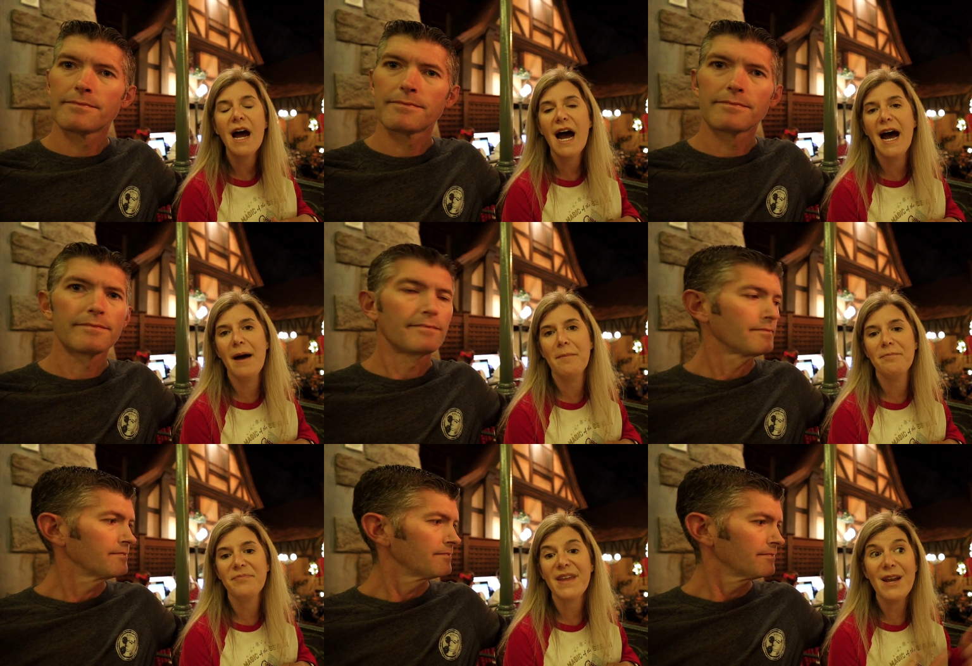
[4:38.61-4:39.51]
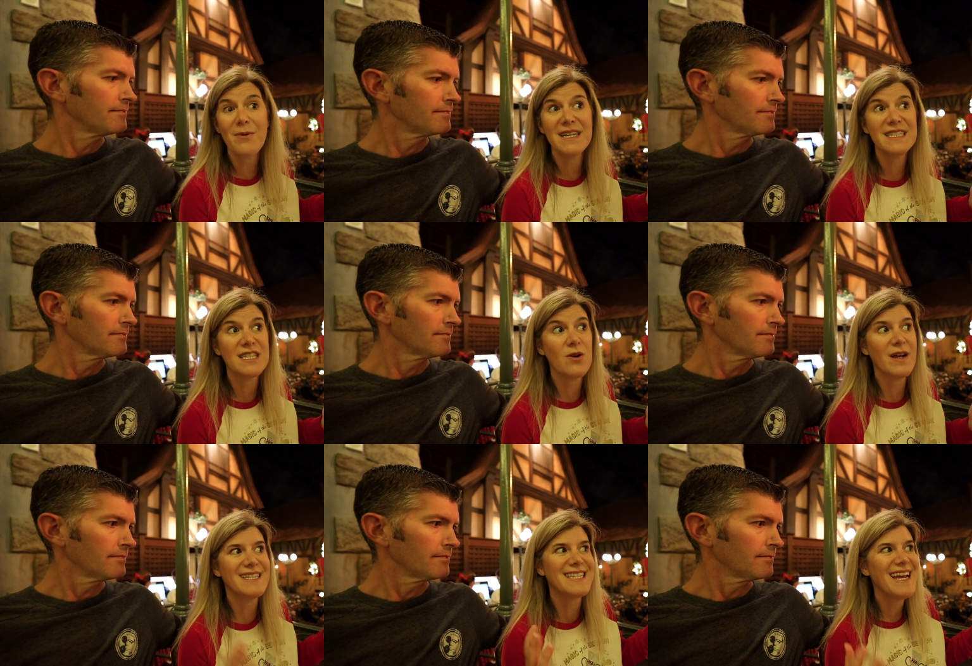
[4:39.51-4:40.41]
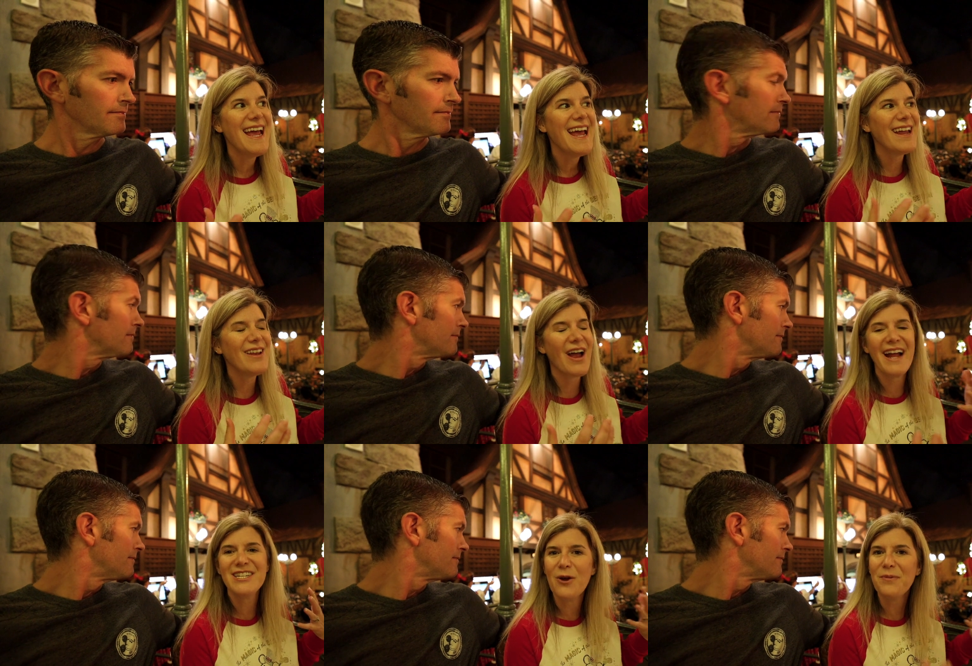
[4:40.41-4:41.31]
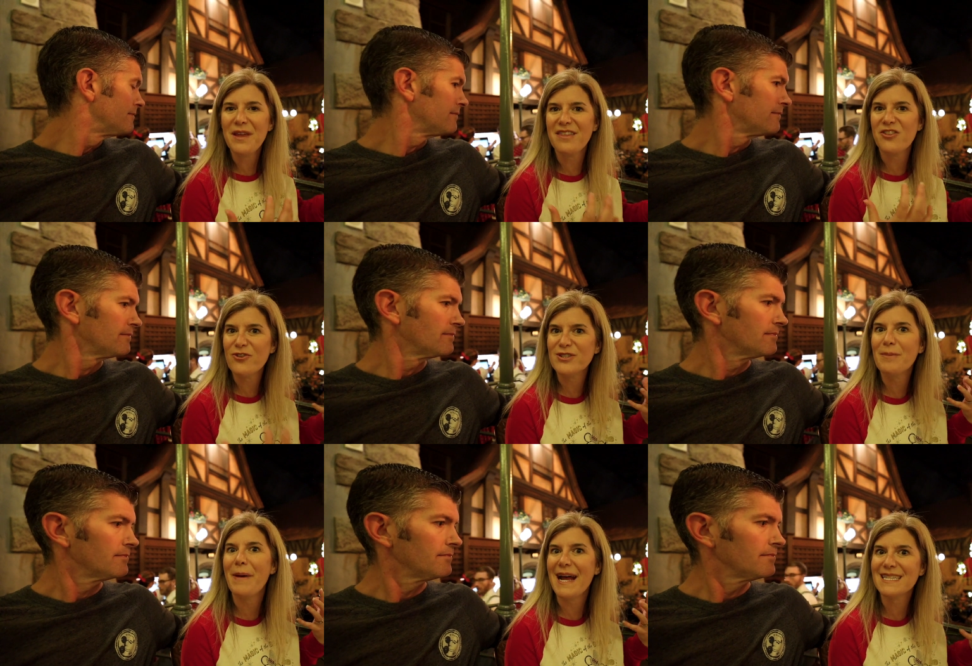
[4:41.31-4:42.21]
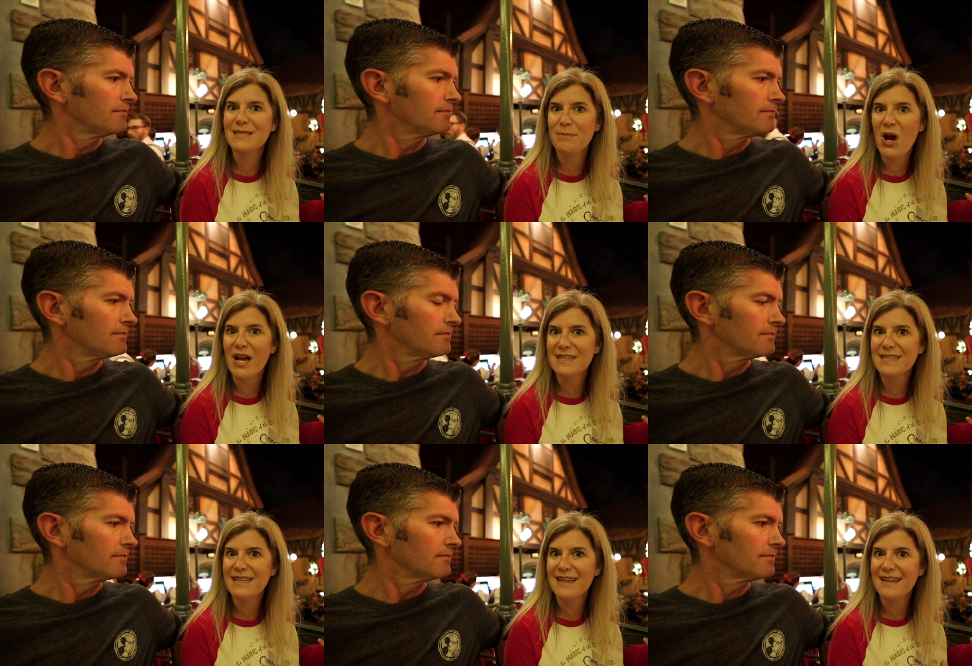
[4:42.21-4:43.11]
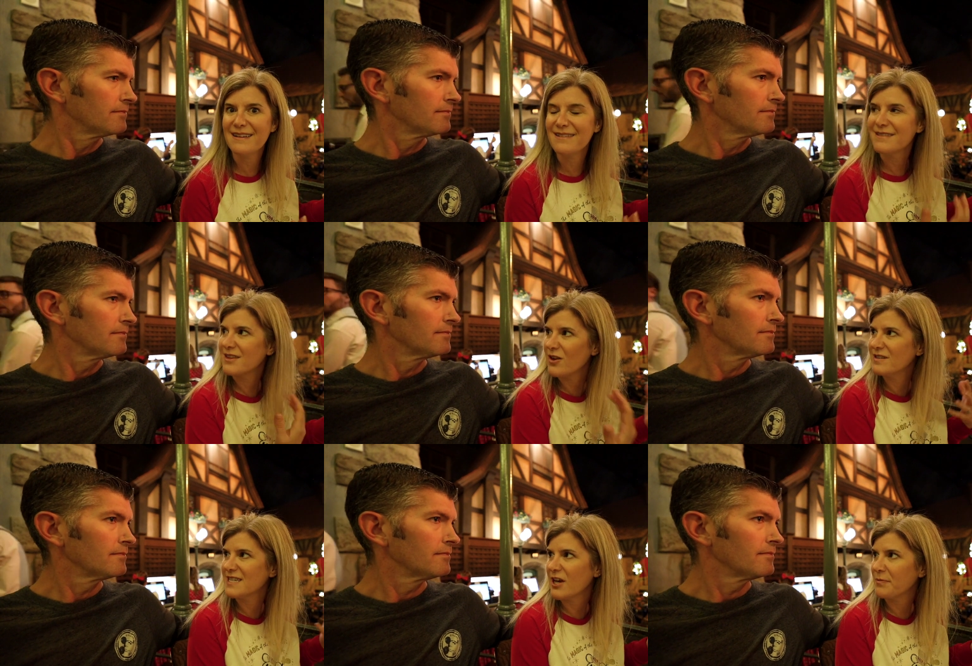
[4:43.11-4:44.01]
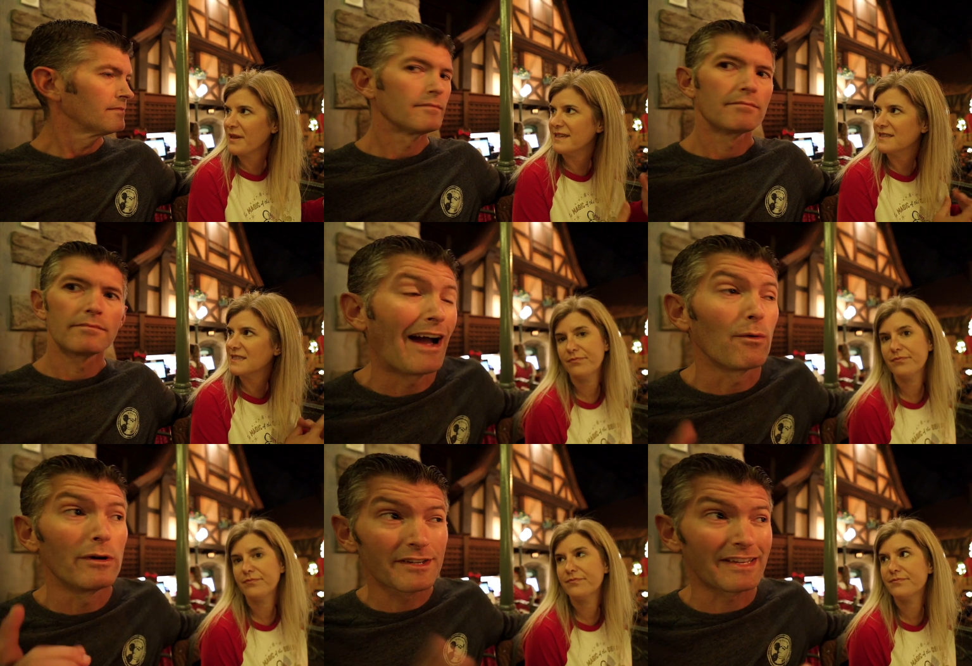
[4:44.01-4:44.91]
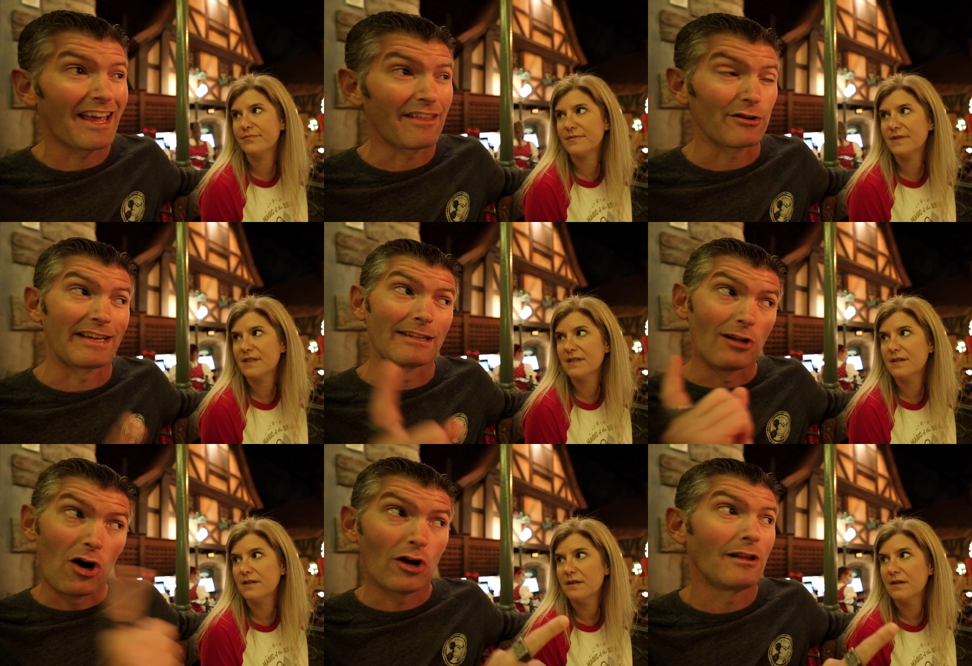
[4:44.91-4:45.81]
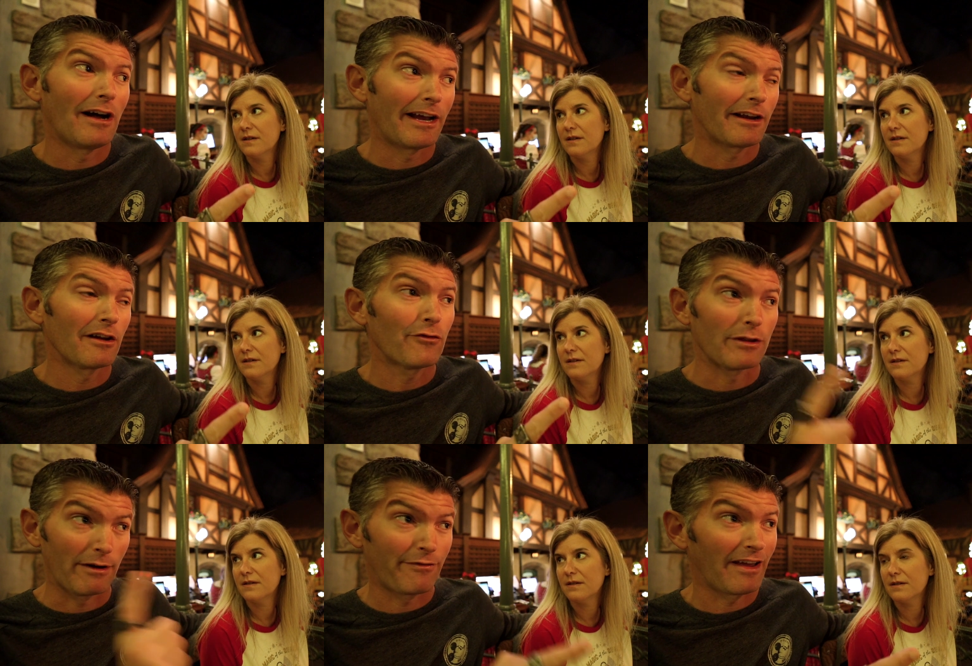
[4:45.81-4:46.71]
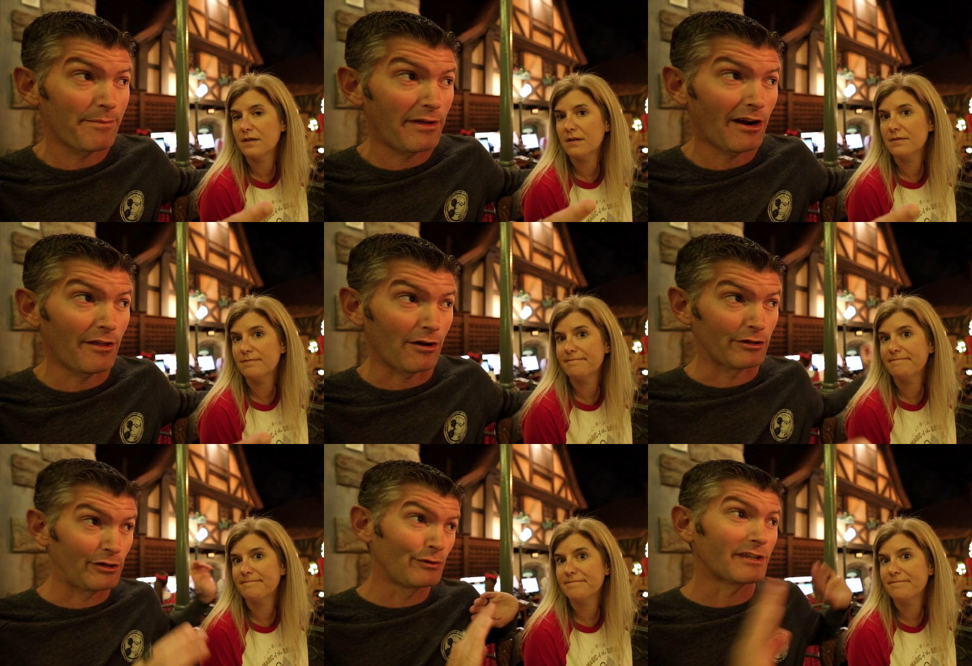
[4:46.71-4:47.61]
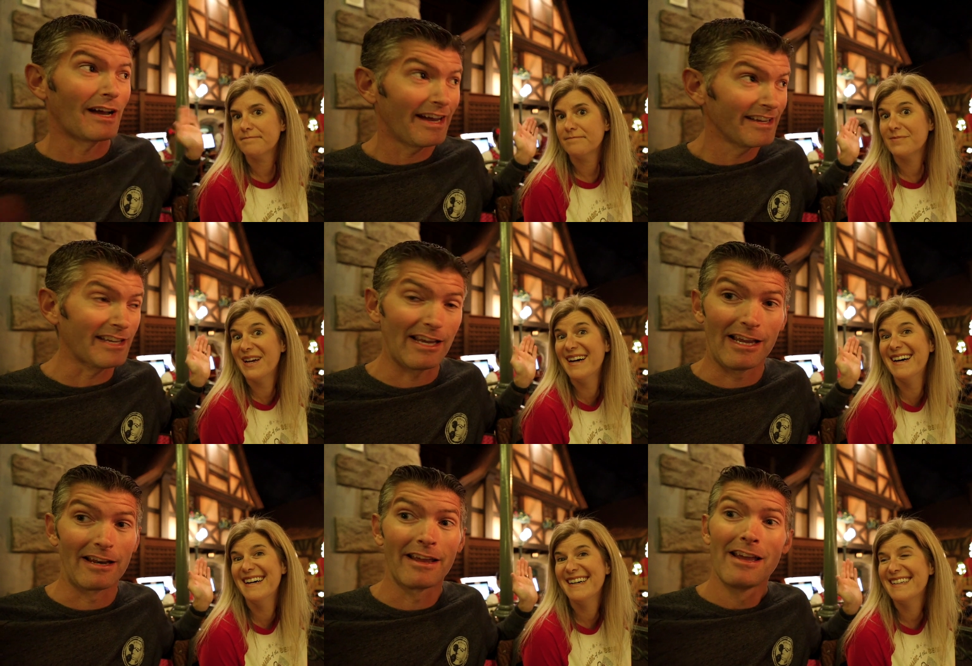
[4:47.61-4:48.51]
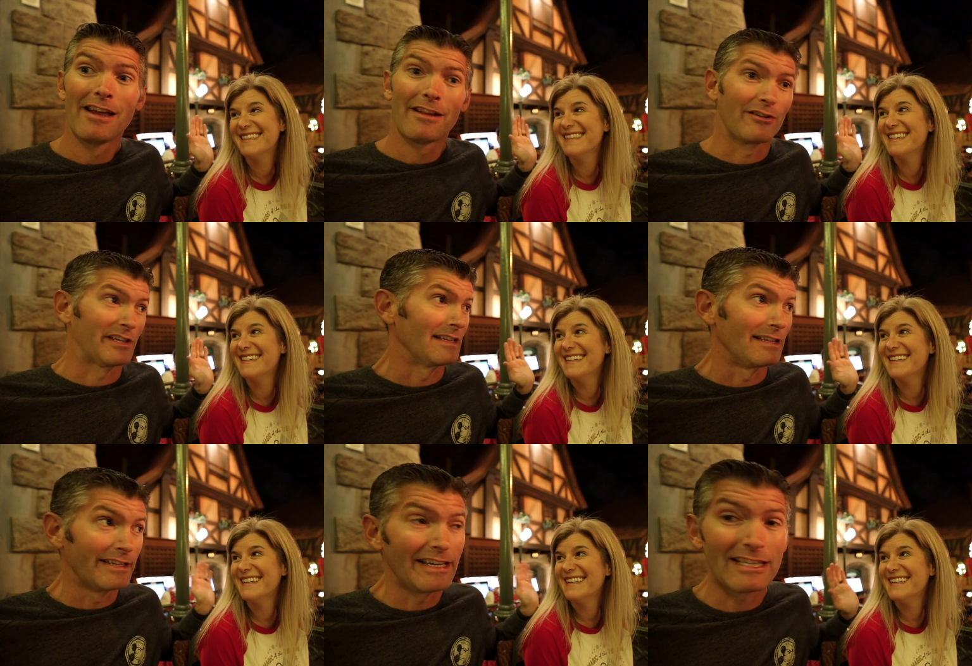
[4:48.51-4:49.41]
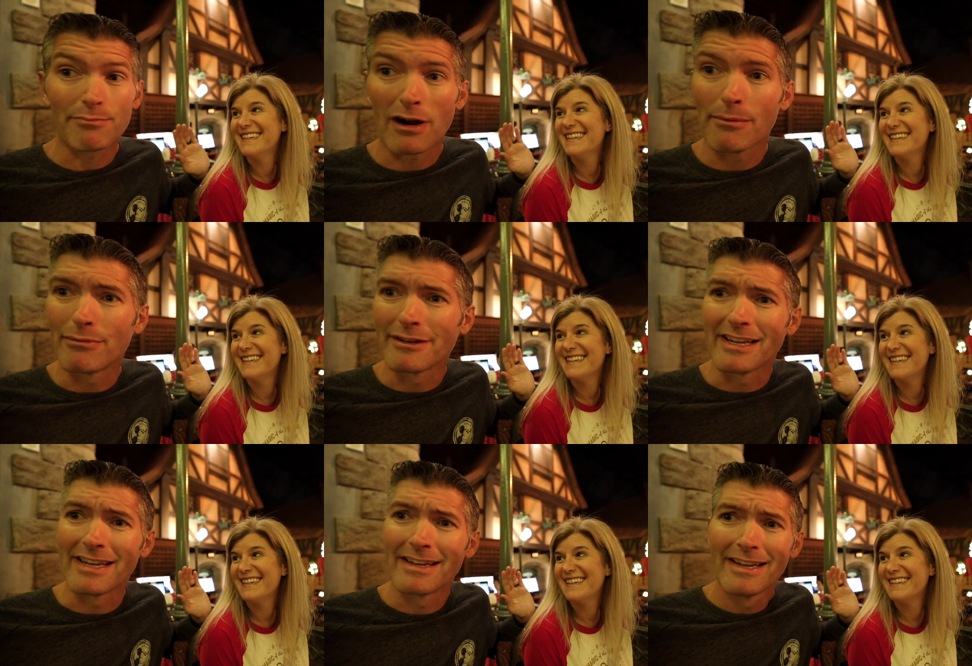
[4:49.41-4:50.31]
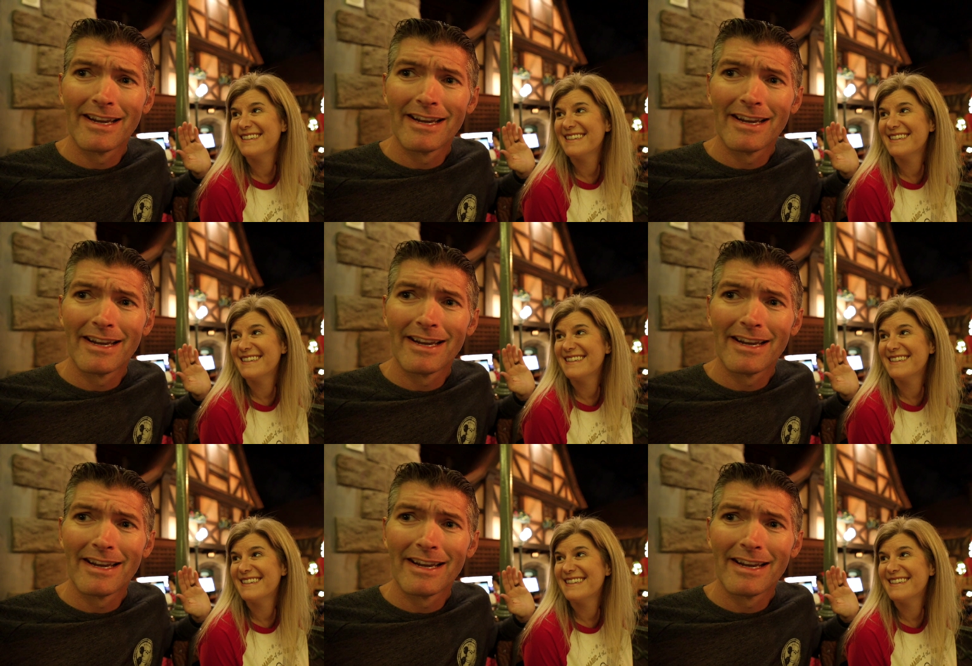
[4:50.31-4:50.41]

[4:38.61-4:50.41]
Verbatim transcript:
Speaker 1: um, anyway, so it's, it, I don't think that there's a bad spot in the entire place.
Speaker 2: I will say there's a long line for the buffet up there. There are two sides, and there's at least probably